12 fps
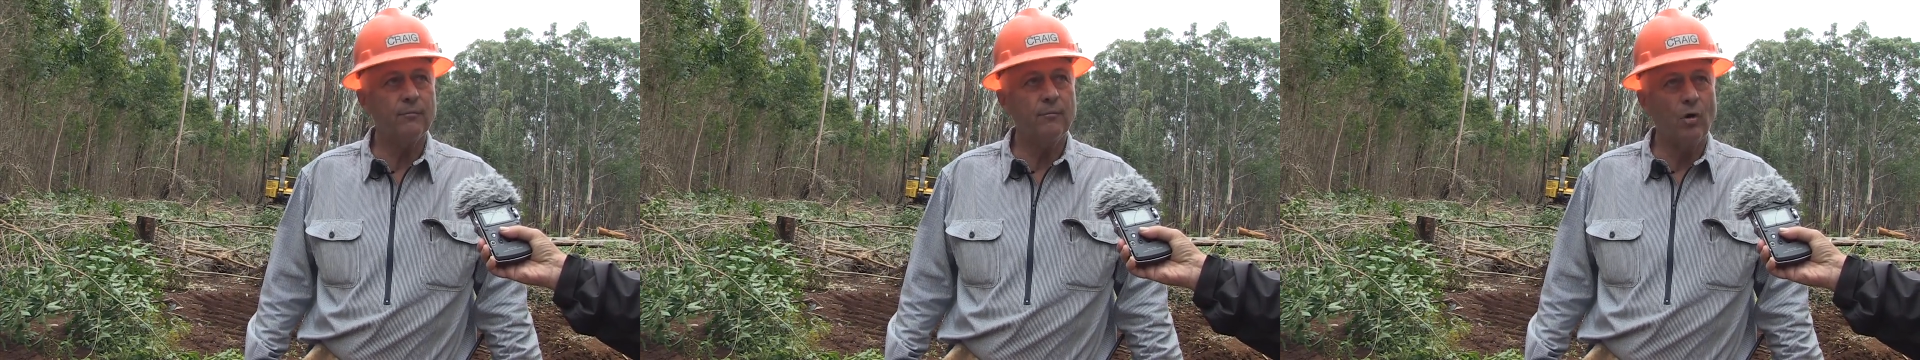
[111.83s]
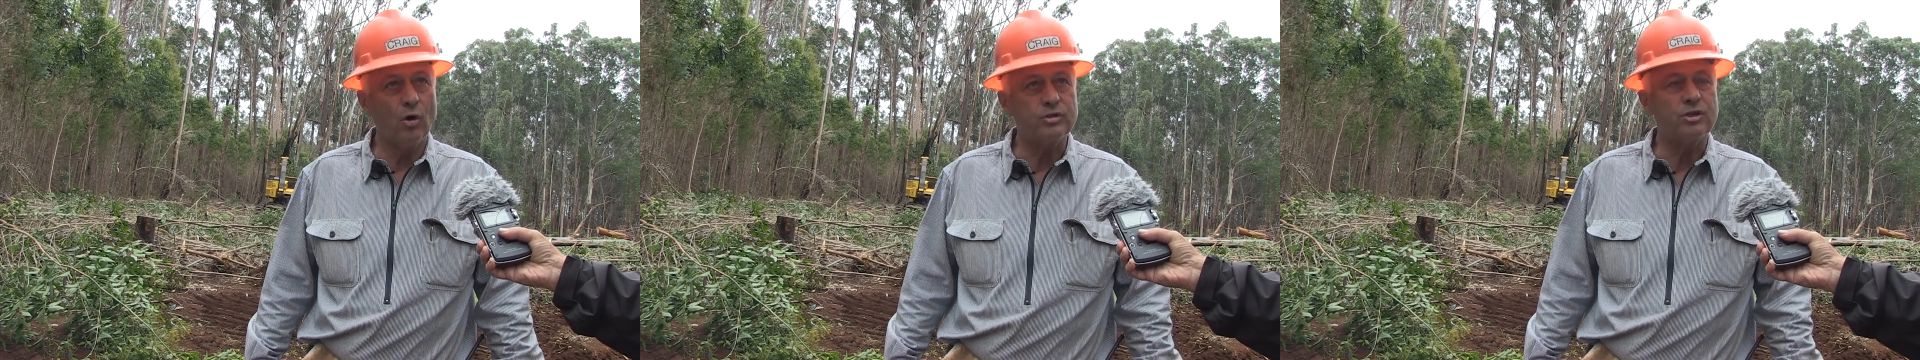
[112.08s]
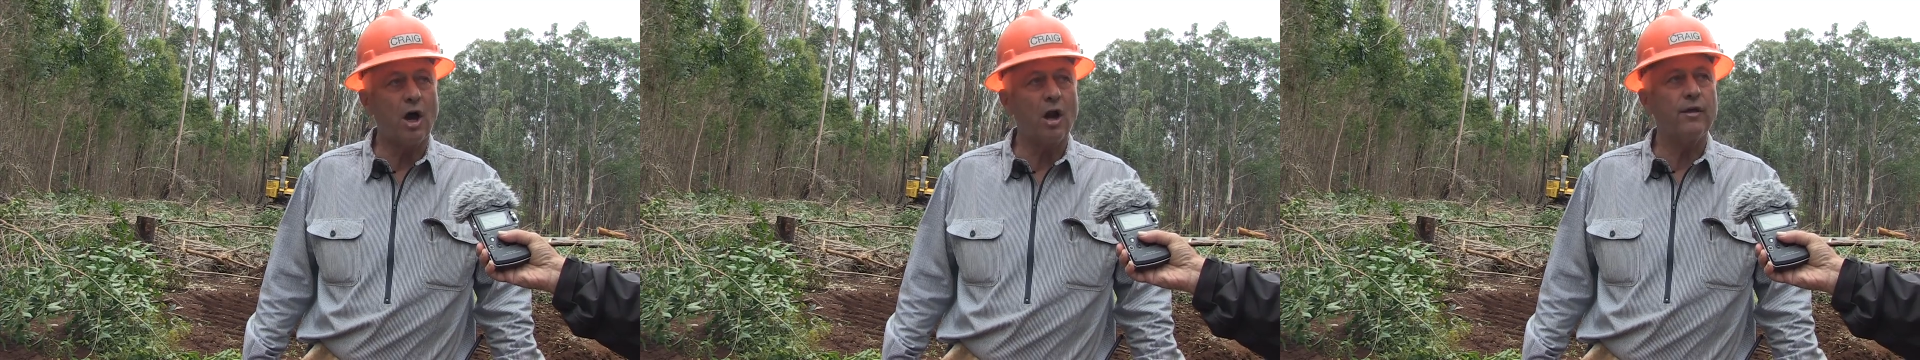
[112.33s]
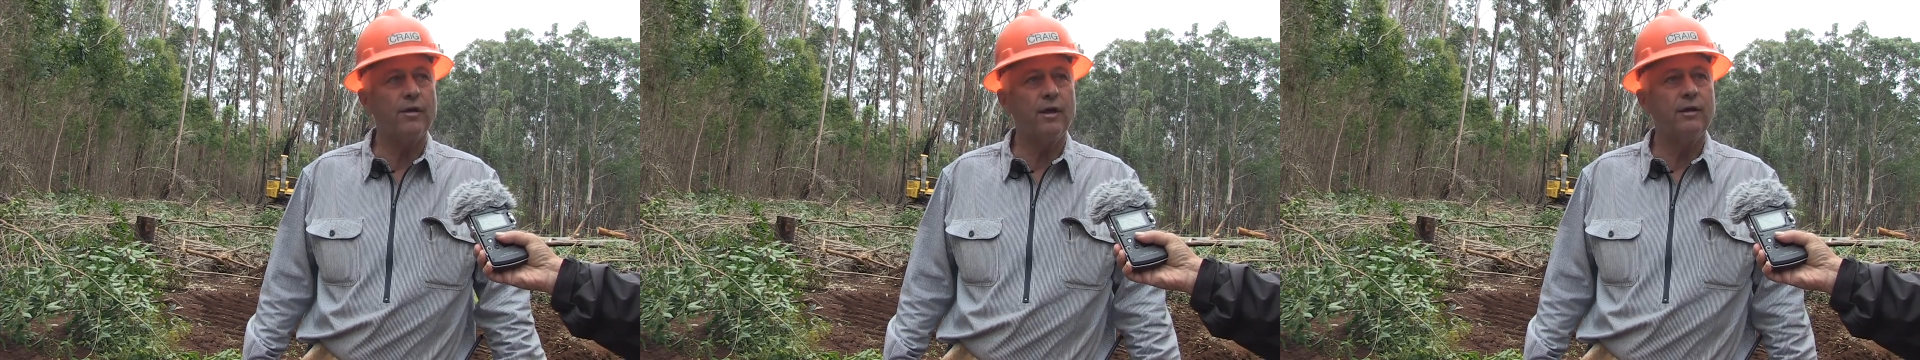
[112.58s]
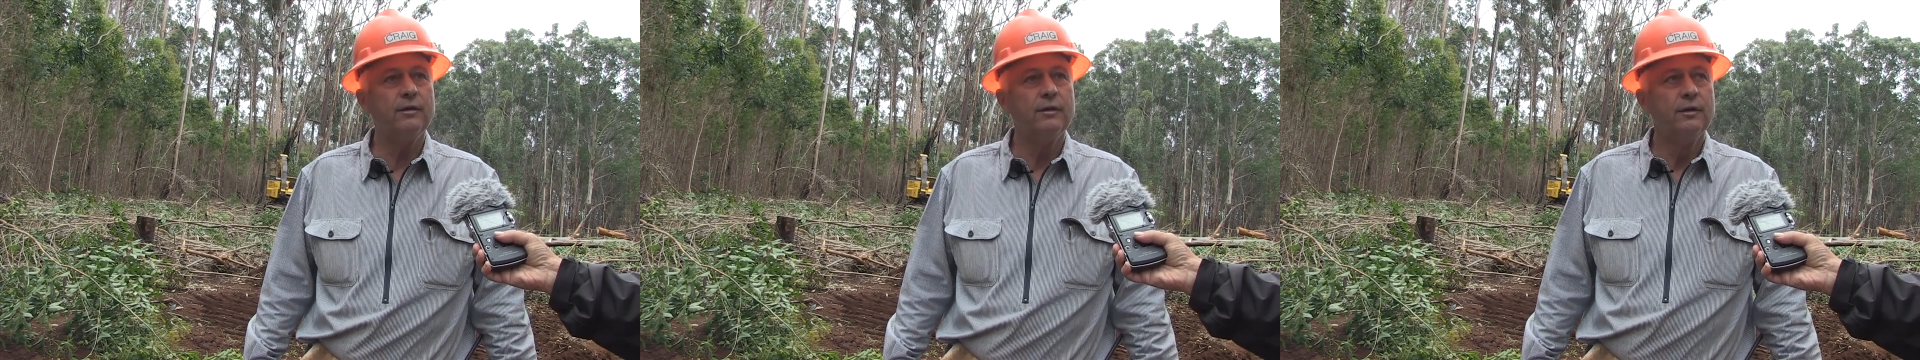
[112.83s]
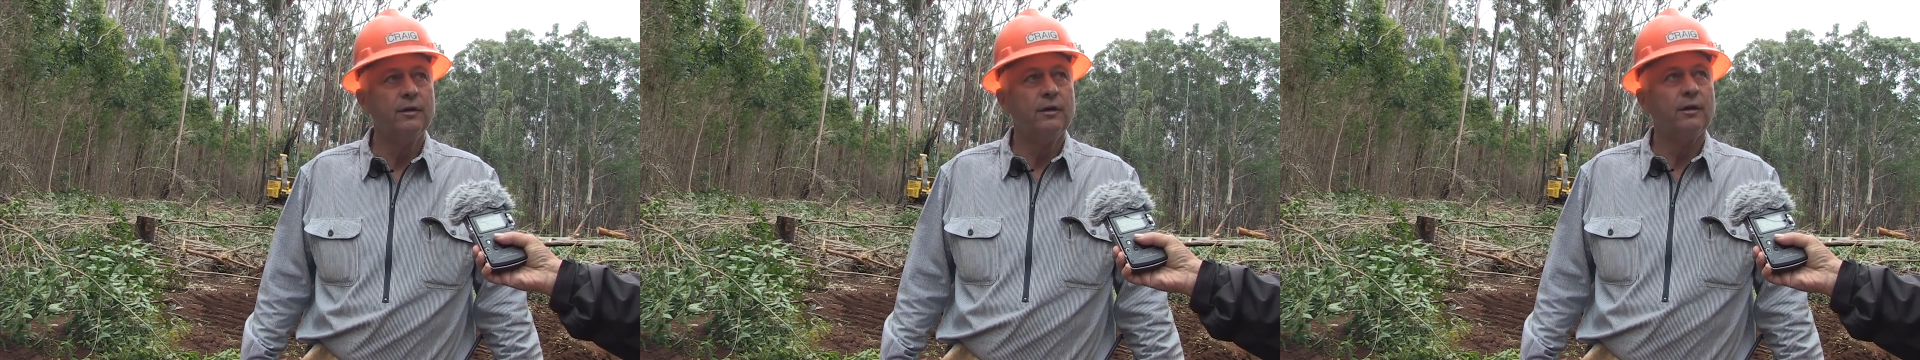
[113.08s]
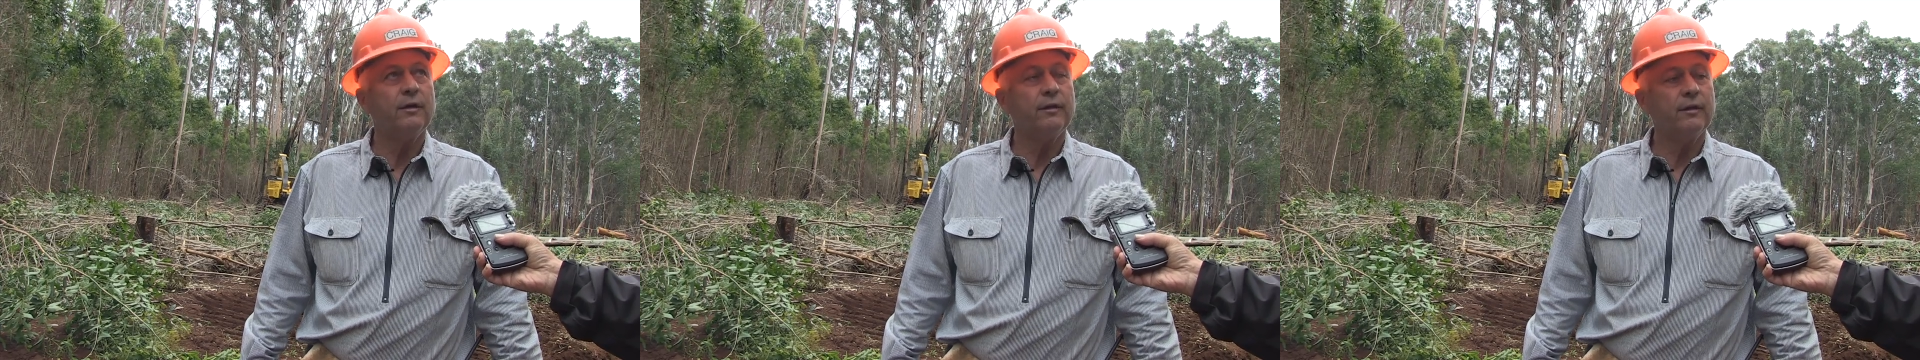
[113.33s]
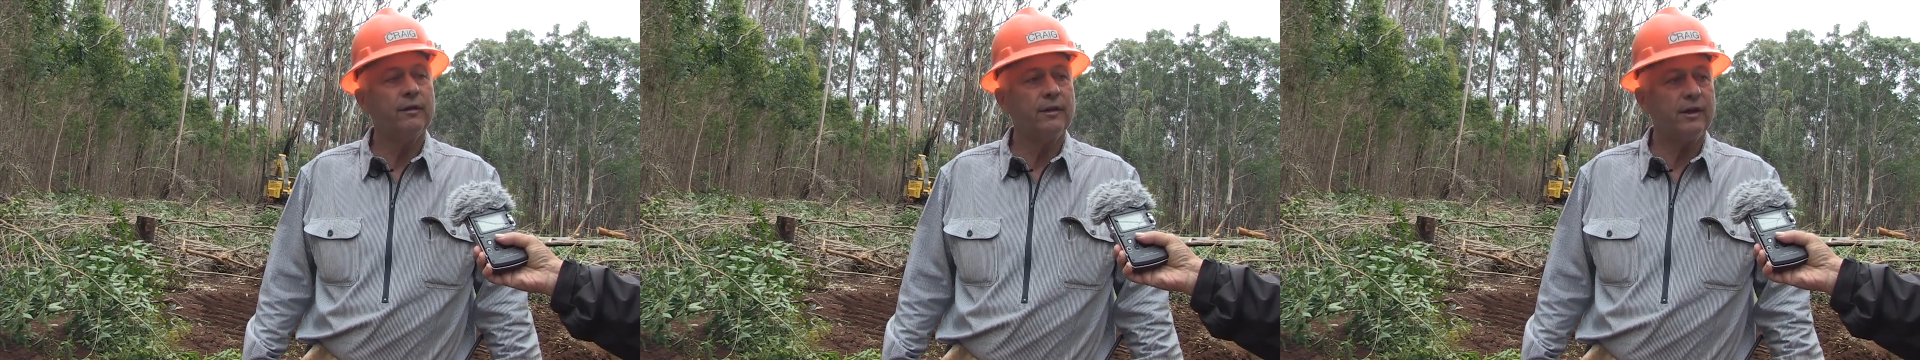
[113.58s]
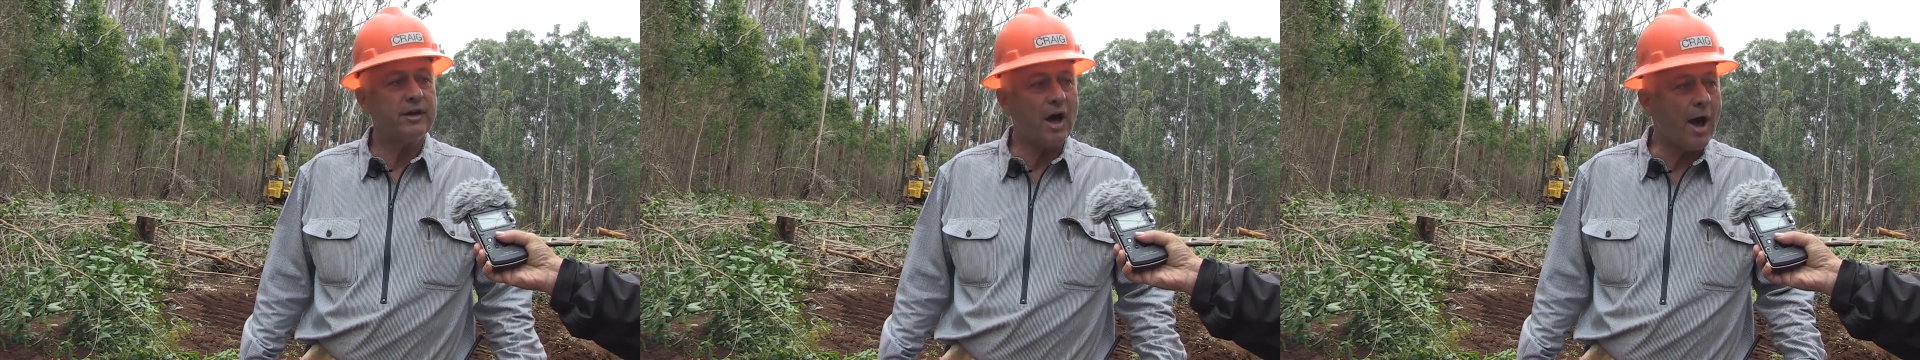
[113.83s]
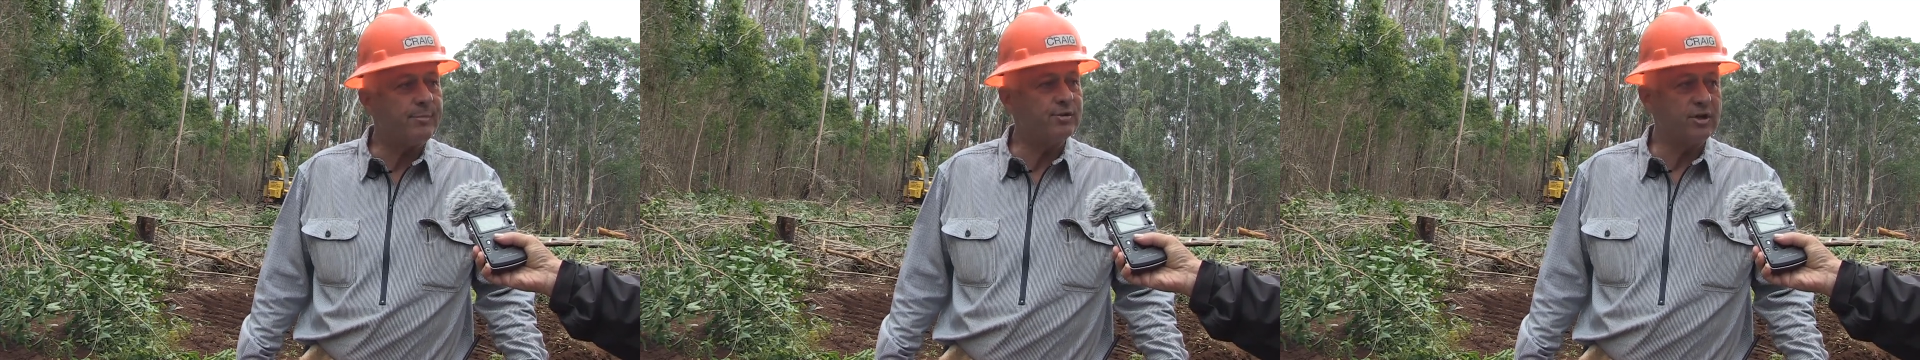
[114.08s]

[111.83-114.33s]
most all of the tops